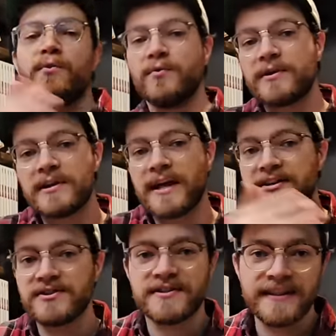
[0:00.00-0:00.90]
old
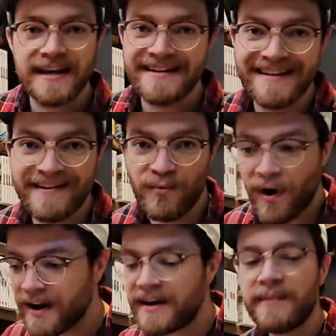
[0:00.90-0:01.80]
collections that they didn't
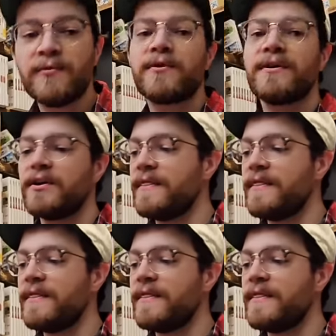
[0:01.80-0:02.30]
want anymore